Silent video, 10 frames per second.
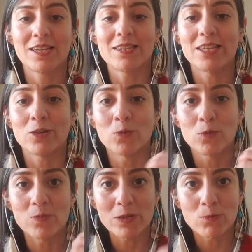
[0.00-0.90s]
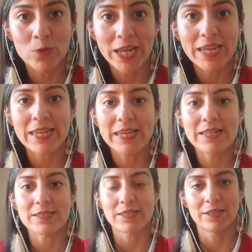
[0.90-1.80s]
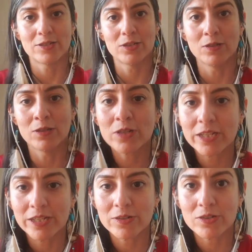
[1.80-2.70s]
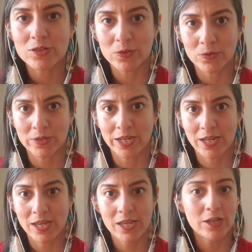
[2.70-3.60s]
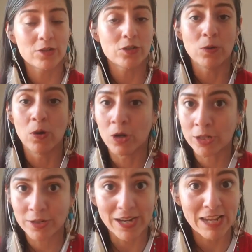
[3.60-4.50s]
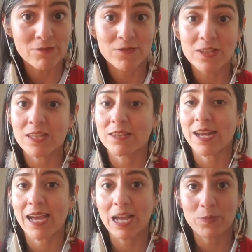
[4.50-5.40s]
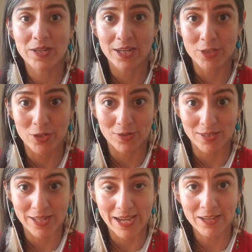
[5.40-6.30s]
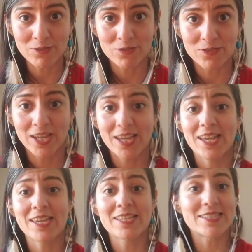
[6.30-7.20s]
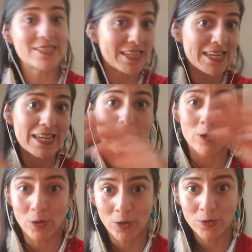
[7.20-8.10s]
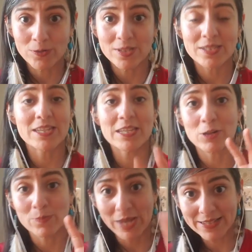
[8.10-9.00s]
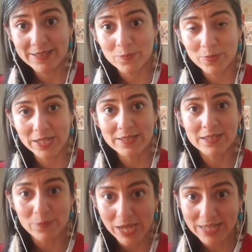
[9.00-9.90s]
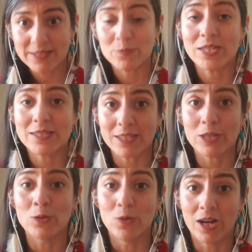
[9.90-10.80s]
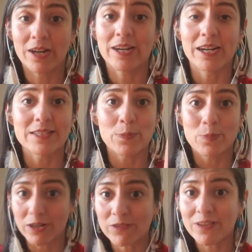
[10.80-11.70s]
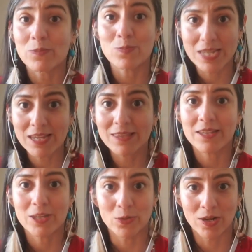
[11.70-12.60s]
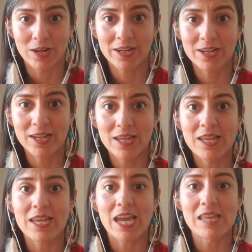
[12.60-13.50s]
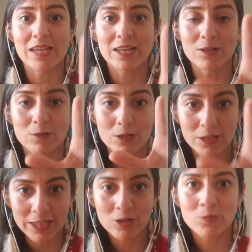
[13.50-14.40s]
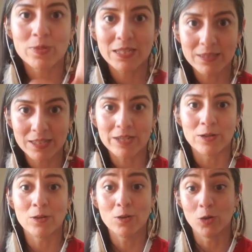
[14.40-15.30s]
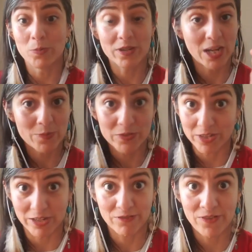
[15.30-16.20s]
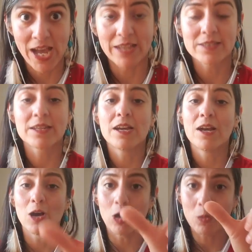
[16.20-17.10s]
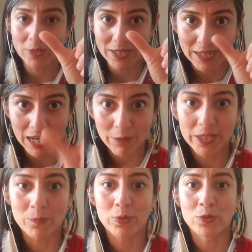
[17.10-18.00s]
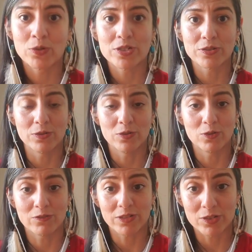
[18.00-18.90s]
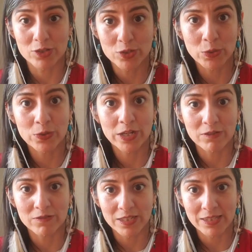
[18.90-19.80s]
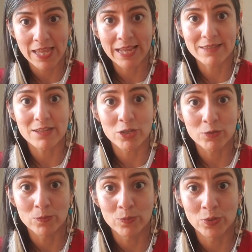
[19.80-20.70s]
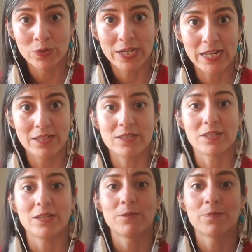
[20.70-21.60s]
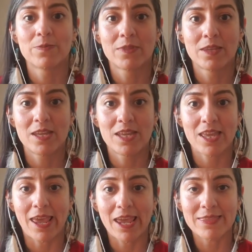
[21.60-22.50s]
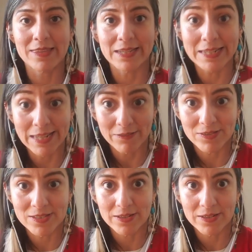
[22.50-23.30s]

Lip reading: They will be way easier to look at your story, to honor everything that happened in your life, See it all, see your masterpiece, the masterpiece that you are as the perfect being that you are, and then little by little, or perhaps very fast, opening up that portal of the story of the land that you were born into. And the gifts,